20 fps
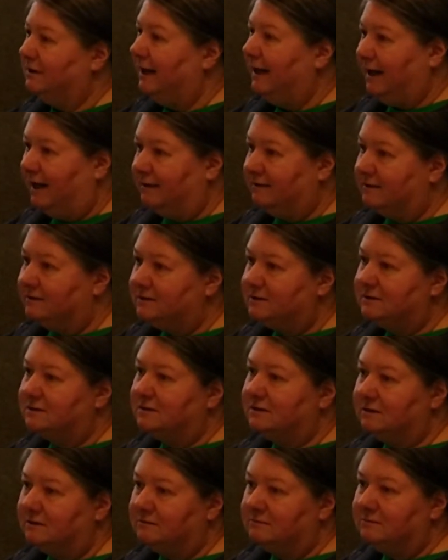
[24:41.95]
And this is
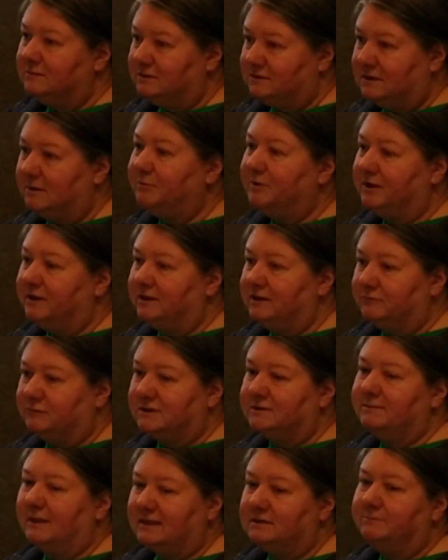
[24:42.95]
typically the
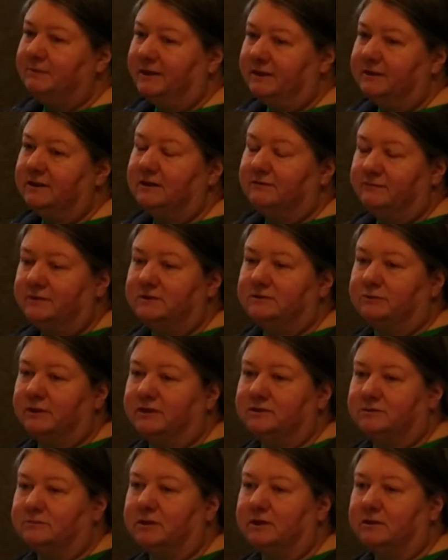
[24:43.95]
responsibility of the
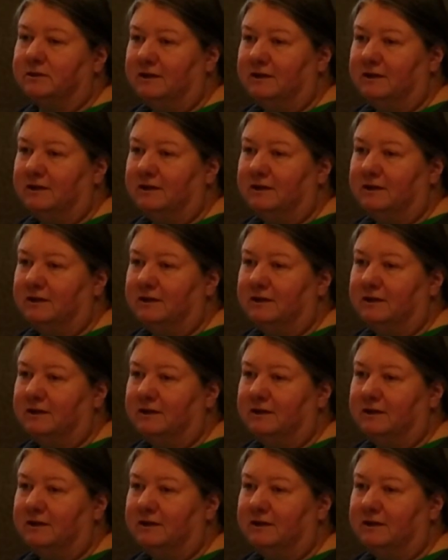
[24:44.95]
treasurer.